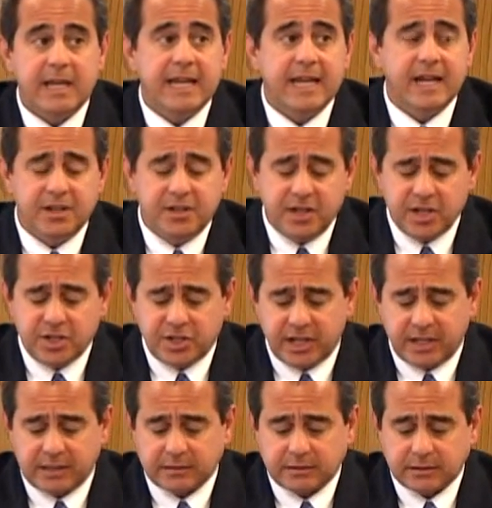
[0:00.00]
In
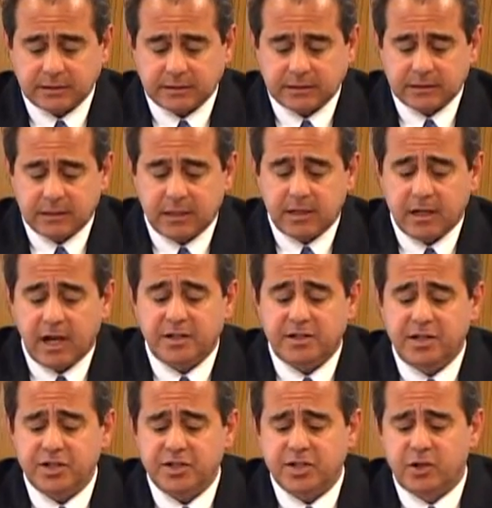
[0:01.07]
addition,
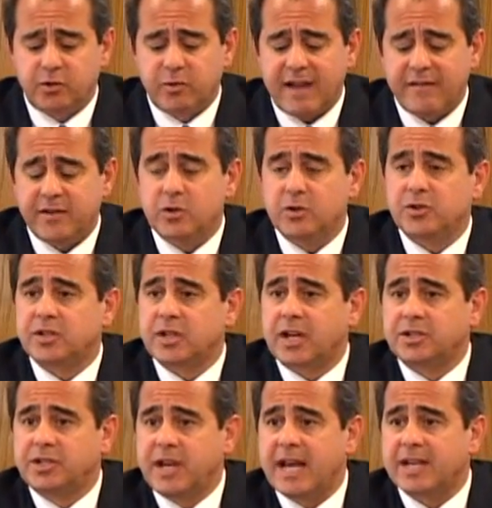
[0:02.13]
additional revenues
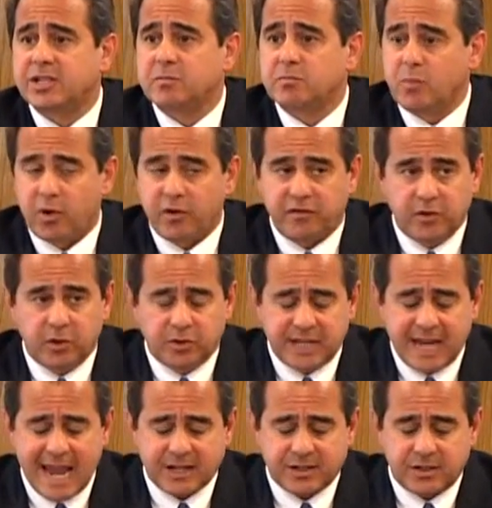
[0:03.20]
such as motor fuel
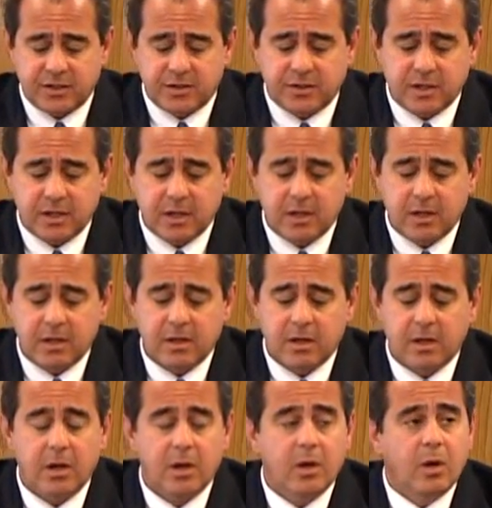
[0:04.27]
taxes
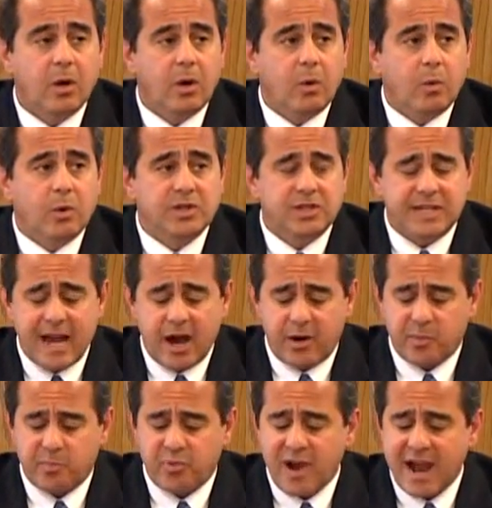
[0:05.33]
was
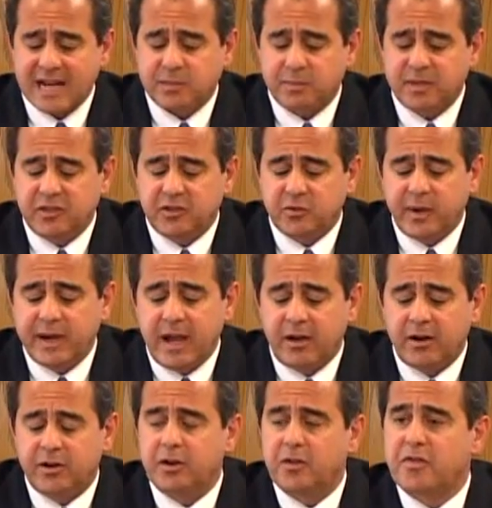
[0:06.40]
down approximately
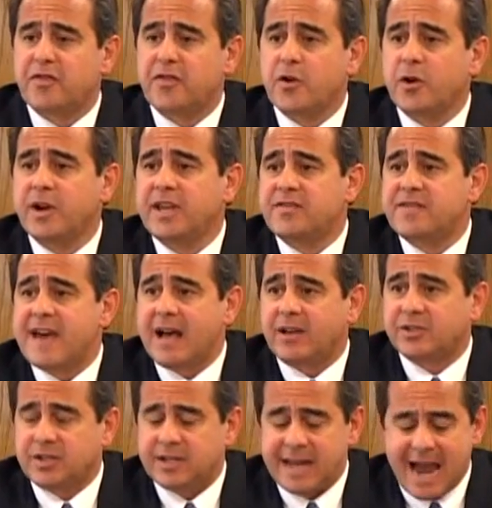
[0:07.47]

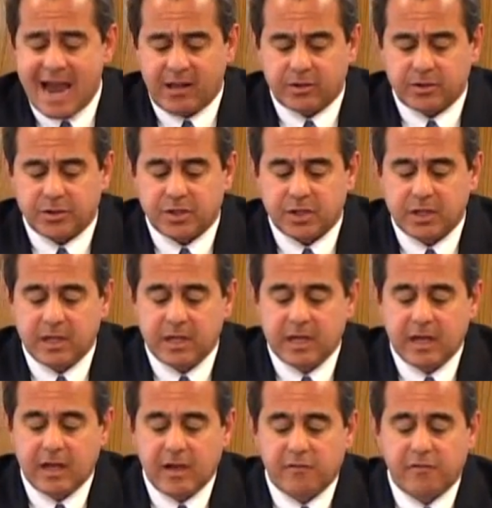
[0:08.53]
$330,000
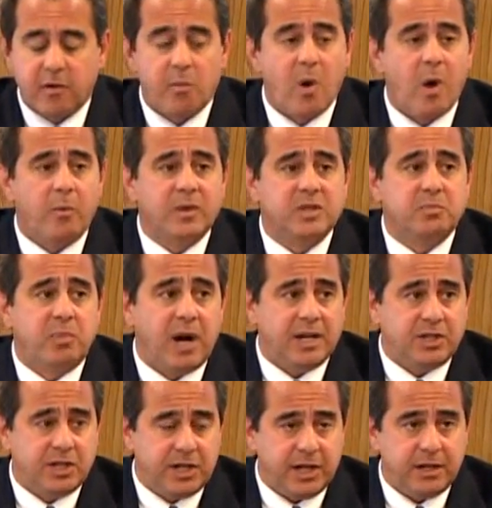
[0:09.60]
from what was
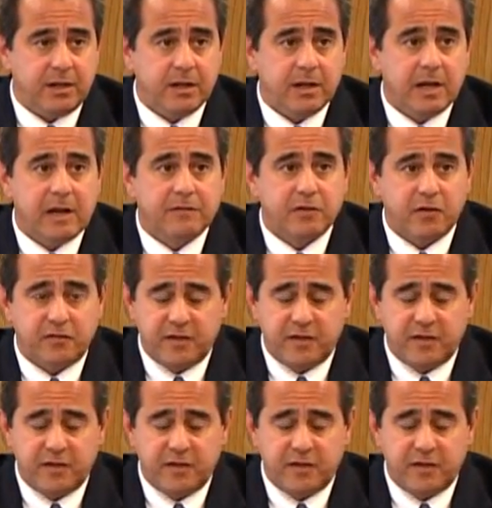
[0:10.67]
budgeted for